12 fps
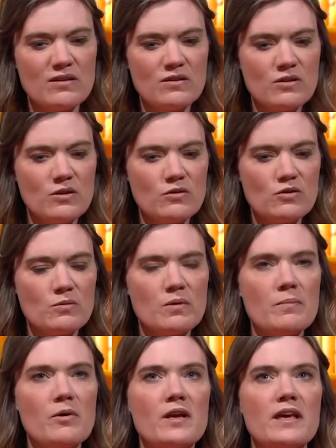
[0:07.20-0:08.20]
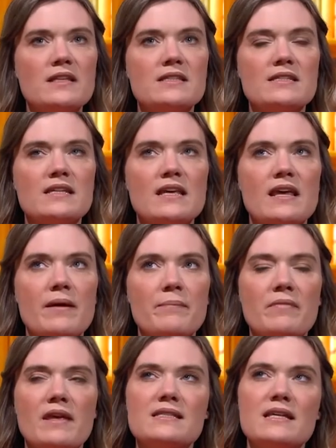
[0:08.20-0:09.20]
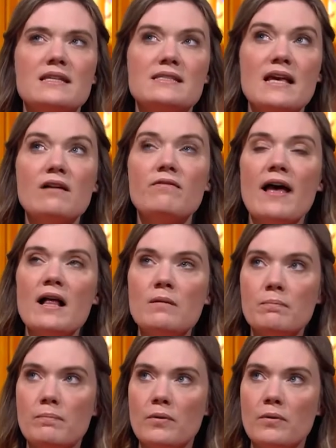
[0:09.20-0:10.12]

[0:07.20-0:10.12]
unusual book. It's a self-help